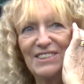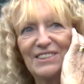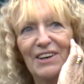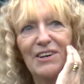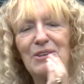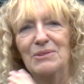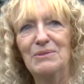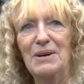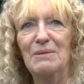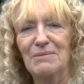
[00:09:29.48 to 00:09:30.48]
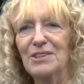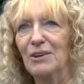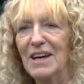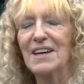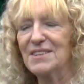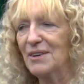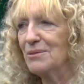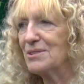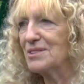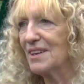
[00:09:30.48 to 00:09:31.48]
so um, so yes, it
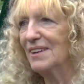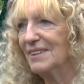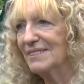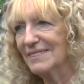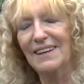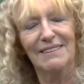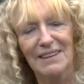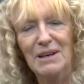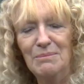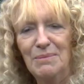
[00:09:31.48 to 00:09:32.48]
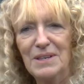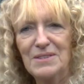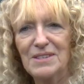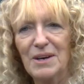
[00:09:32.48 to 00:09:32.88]
was uh, yeah, but.